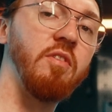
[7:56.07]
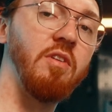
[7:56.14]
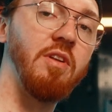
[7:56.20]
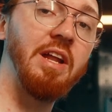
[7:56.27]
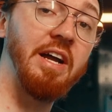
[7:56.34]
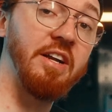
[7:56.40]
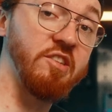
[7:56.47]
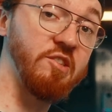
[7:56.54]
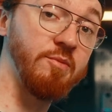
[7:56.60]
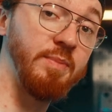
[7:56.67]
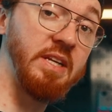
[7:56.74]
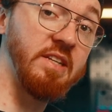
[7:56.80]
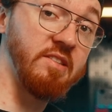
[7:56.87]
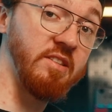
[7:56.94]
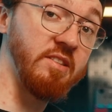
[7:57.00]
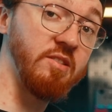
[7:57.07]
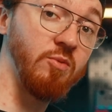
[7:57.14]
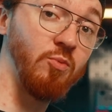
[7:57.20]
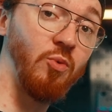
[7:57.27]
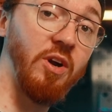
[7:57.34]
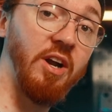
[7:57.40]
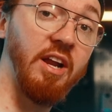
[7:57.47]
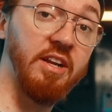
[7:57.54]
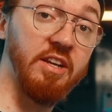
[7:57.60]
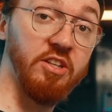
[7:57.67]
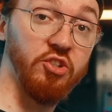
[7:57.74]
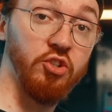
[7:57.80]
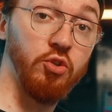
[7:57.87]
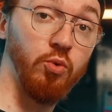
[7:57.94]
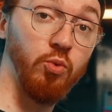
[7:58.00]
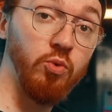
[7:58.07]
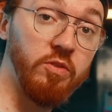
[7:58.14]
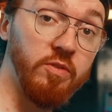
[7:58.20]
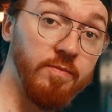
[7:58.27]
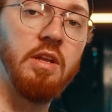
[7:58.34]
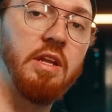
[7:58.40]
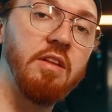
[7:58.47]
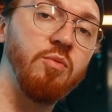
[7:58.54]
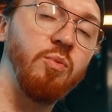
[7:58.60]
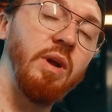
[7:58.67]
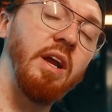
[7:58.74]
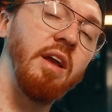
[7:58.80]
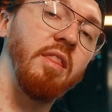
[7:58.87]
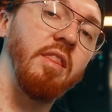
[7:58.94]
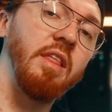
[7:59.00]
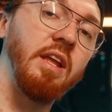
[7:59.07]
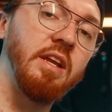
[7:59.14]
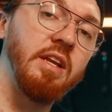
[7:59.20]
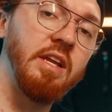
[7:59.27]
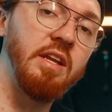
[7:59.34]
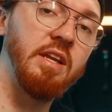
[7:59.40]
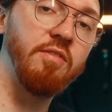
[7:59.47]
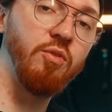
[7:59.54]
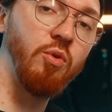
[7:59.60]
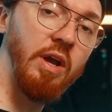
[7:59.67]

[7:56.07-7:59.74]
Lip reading: large spaces where I can shoot. That's why I think if you